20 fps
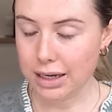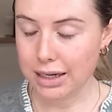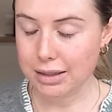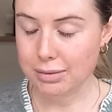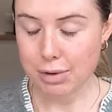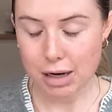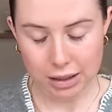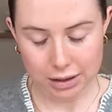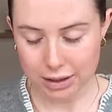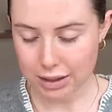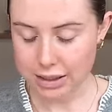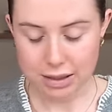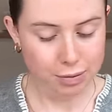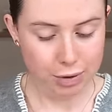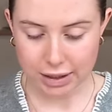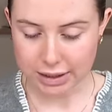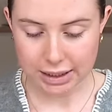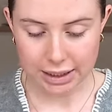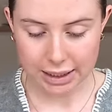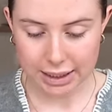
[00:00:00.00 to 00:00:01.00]
and mildly
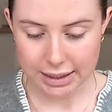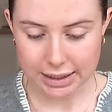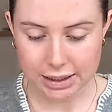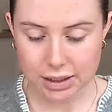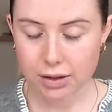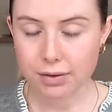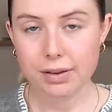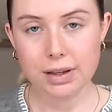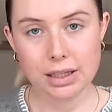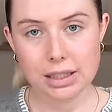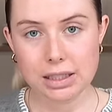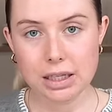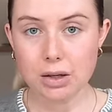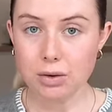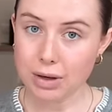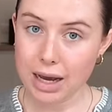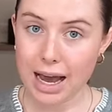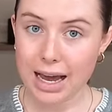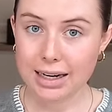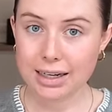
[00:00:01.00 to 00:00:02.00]
depressing list of things that you
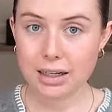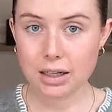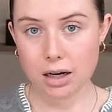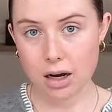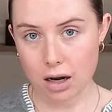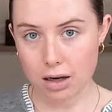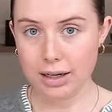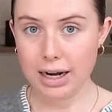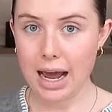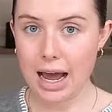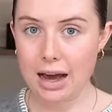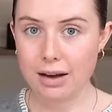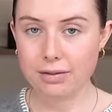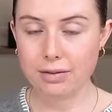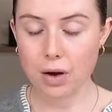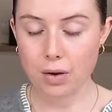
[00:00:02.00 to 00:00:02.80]
can and can't have